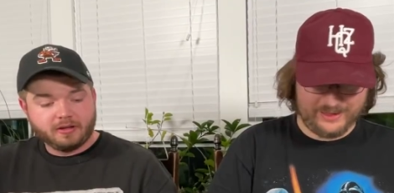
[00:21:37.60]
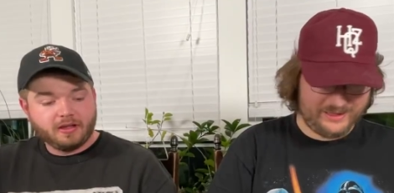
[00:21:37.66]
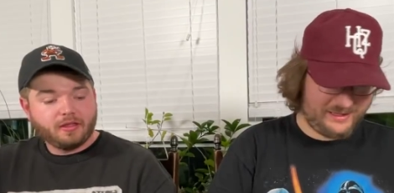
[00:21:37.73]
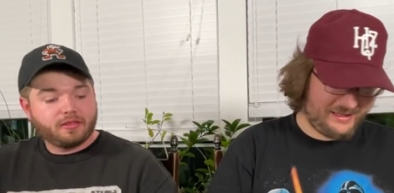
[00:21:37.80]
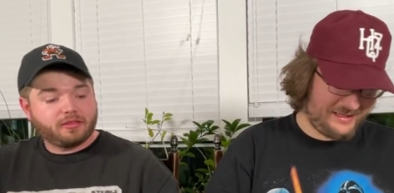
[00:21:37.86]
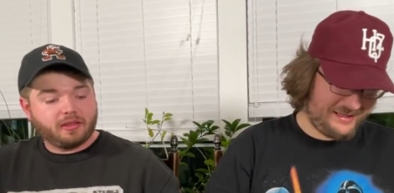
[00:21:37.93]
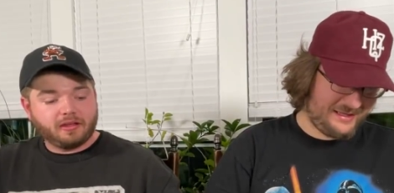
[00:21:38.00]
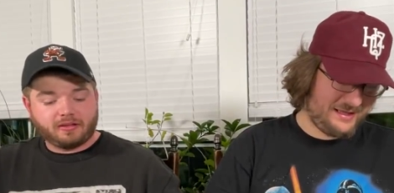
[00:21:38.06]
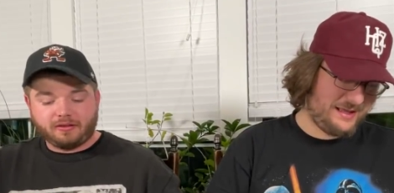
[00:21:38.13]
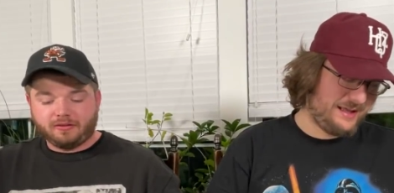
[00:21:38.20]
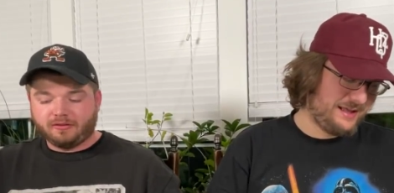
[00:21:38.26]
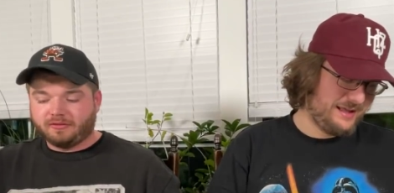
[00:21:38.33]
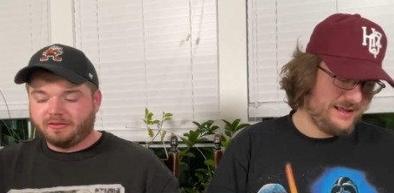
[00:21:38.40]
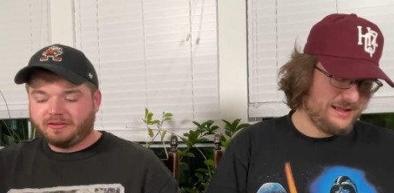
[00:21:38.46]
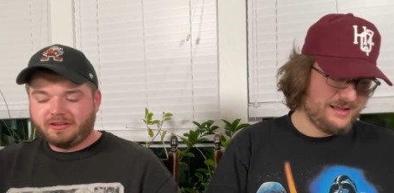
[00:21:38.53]
Speaker 1: Thank
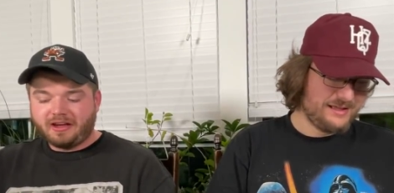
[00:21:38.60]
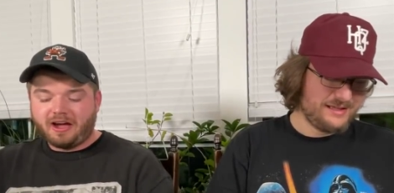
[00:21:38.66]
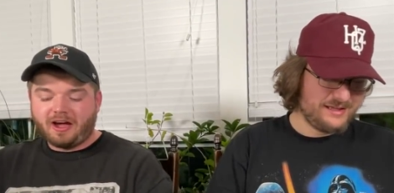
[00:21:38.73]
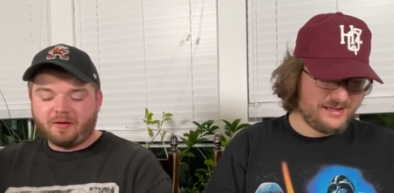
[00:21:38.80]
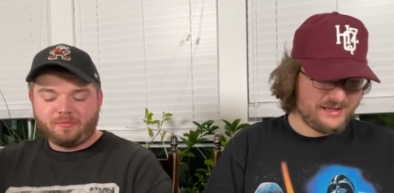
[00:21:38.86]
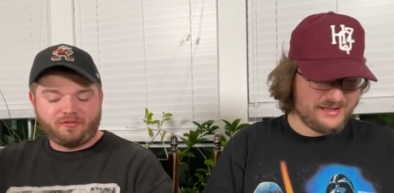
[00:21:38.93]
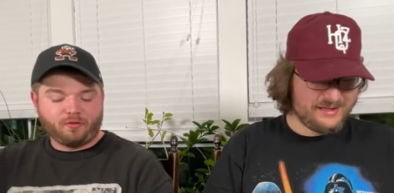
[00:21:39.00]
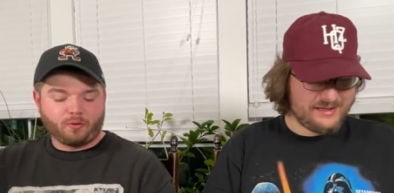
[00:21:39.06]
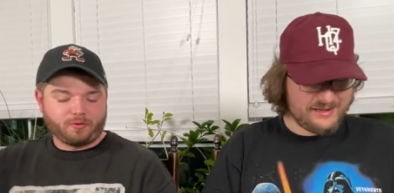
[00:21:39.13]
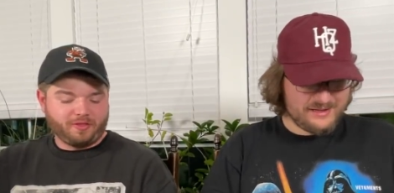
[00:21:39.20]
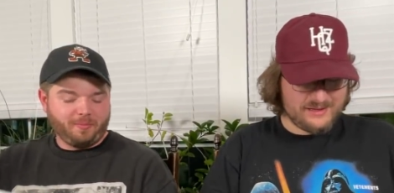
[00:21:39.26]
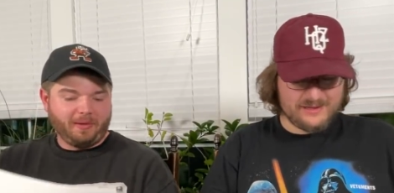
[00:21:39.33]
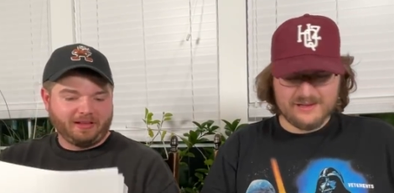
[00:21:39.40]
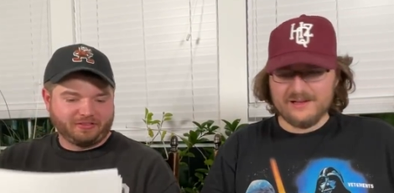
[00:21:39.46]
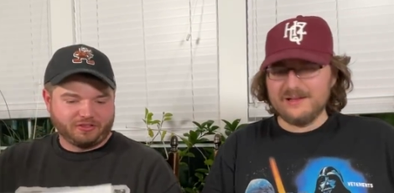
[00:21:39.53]
you. I'll
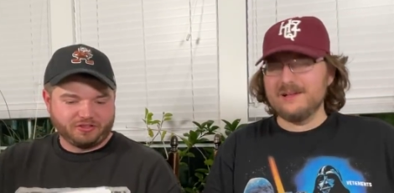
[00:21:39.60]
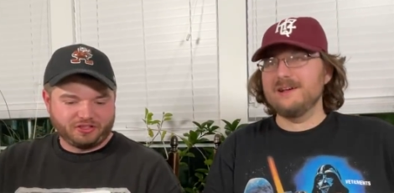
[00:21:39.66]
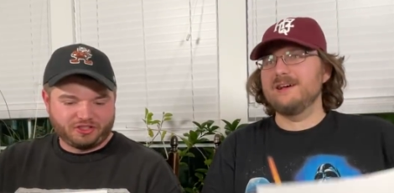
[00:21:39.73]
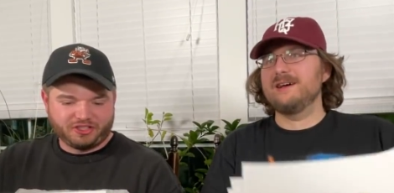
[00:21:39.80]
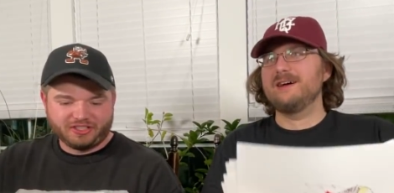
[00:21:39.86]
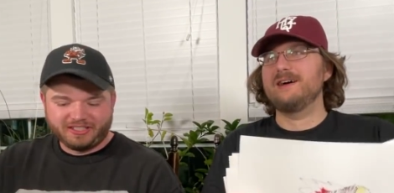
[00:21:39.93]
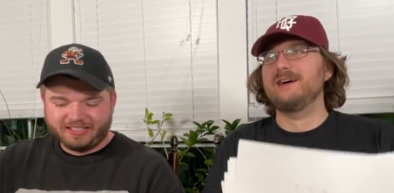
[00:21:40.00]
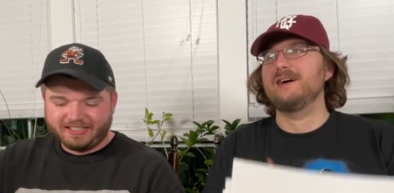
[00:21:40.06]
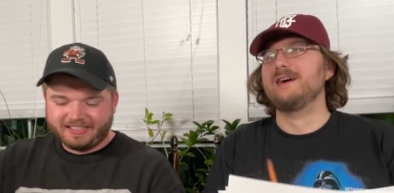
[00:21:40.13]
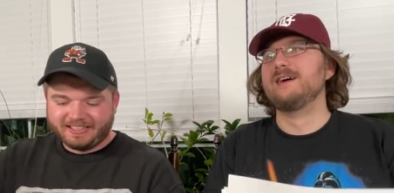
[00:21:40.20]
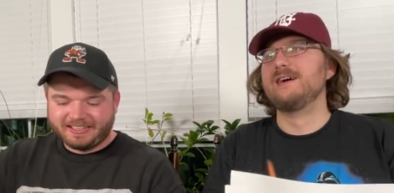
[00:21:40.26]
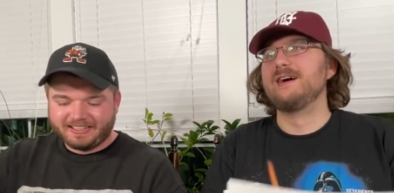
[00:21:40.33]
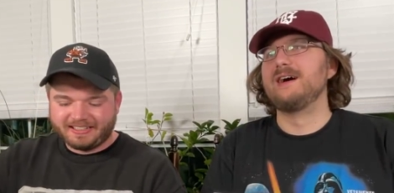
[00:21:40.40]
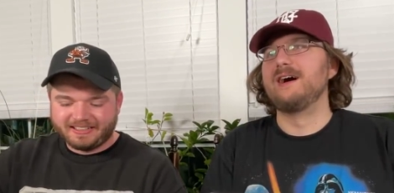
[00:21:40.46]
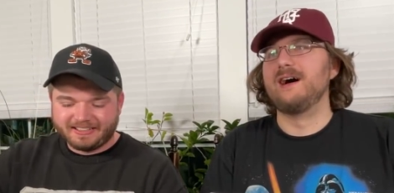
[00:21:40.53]
forward the message.
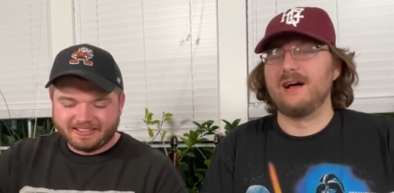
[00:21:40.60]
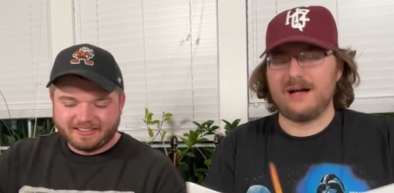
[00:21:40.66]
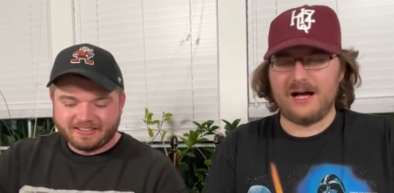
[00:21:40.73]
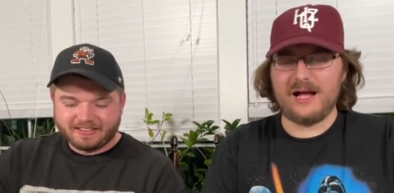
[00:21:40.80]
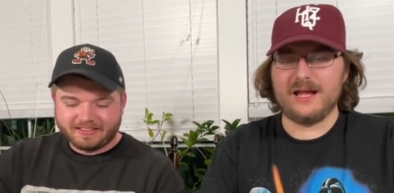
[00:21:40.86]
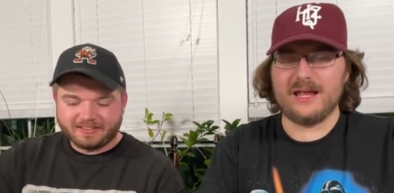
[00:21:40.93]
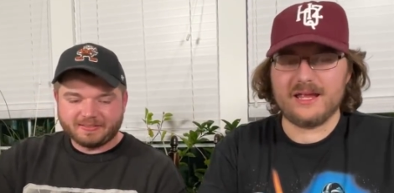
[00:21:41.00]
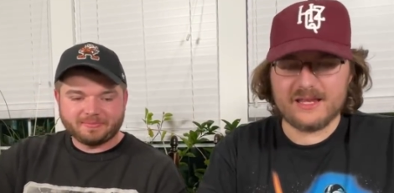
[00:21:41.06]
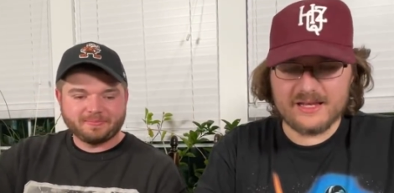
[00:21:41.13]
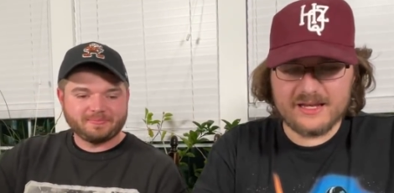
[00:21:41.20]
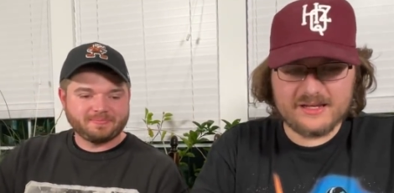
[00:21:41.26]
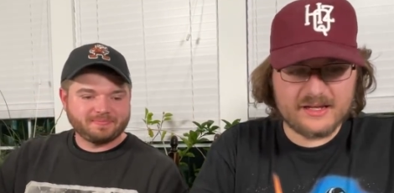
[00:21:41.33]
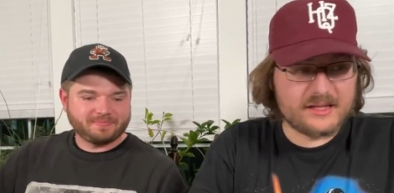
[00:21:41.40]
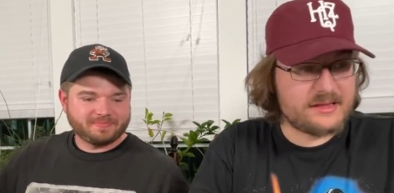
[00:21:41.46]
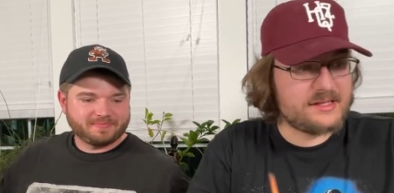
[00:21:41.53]
Speaker 2: I
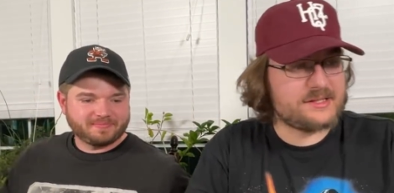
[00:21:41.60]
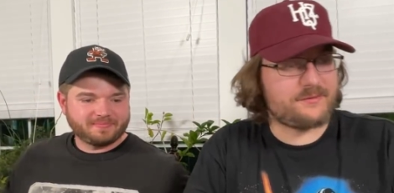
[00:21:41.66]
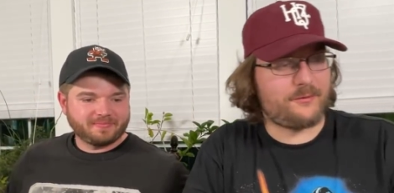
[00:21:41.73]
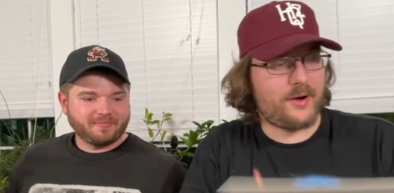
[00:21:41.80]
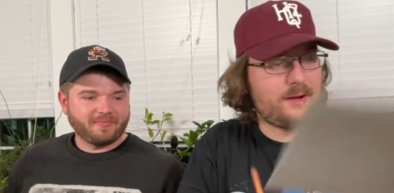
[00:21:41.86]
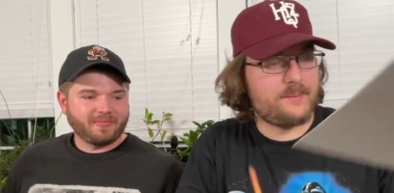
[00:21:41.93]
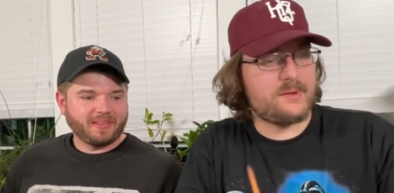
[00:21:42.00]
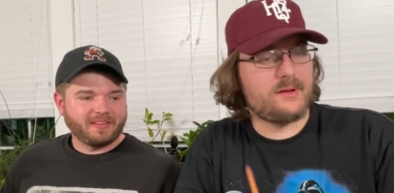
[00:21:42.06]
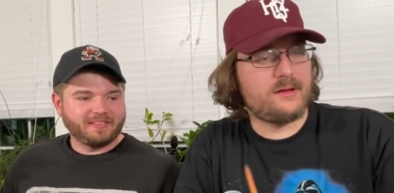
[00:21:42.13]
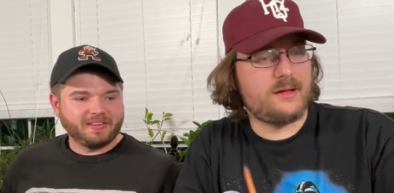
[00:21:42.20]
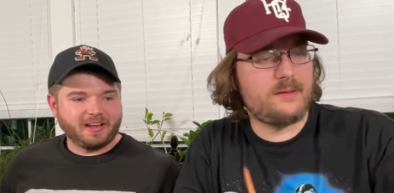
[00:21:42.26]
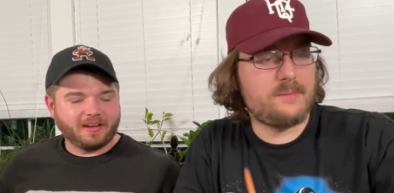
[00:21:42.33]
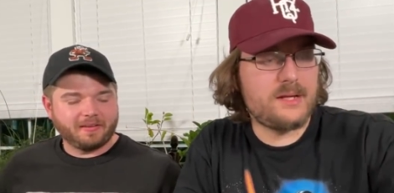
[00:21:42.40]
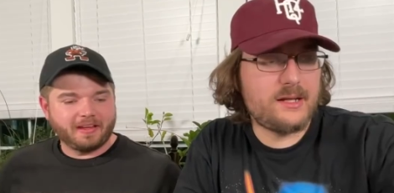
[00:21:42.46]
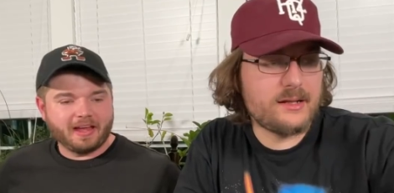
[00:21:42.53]
need to get these framed
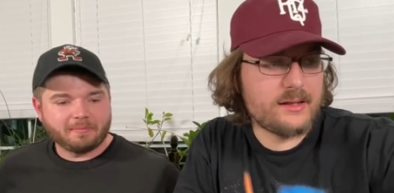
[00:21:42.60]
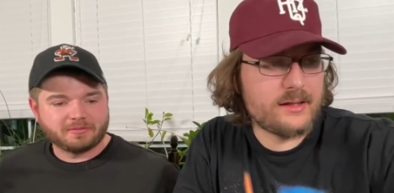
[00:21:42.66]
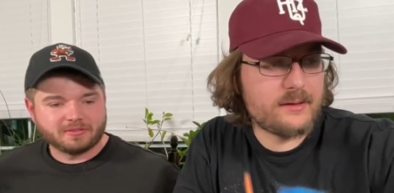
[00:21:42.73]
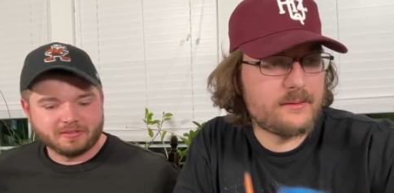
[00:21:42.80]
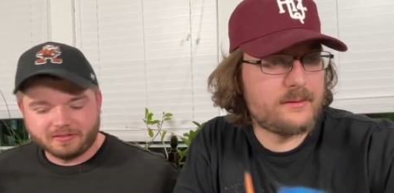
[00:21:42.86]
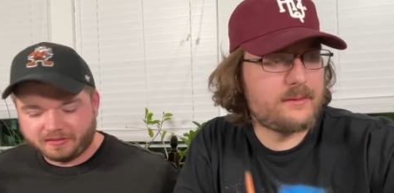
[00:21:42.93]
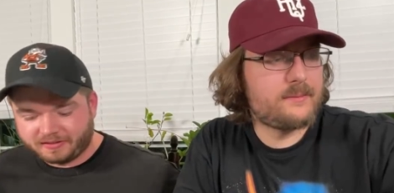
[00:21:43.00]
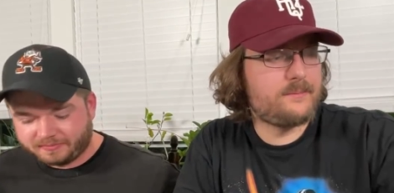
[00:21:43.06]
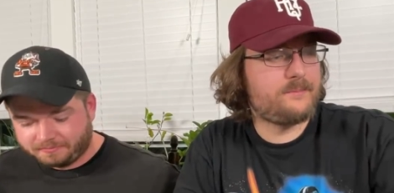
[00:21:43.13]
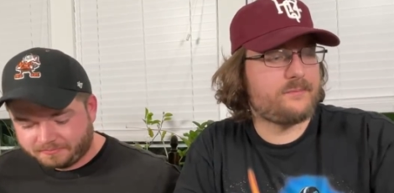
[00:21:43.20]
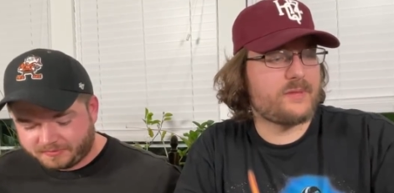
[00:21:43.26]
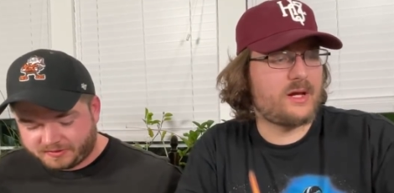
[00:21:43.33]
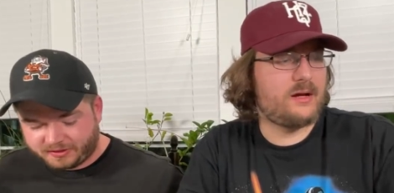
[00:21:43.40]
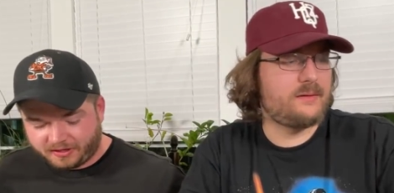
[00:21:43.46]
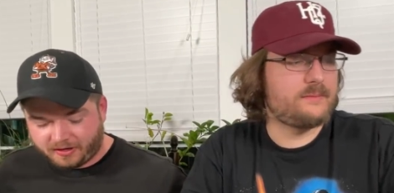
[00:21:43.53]
Speaker 1: yeah, immediately. Absolutely.
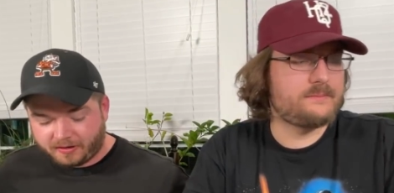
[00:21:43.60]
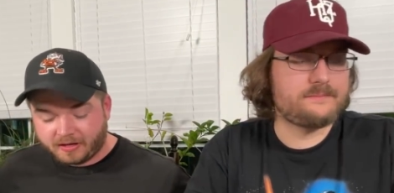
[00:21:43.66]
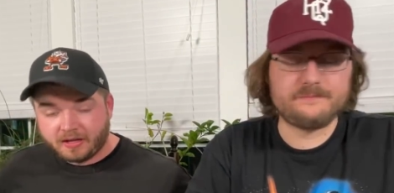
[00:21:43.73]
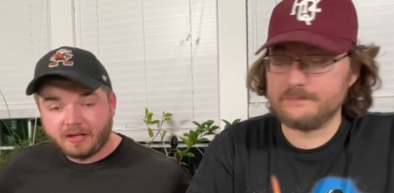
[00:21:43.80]
So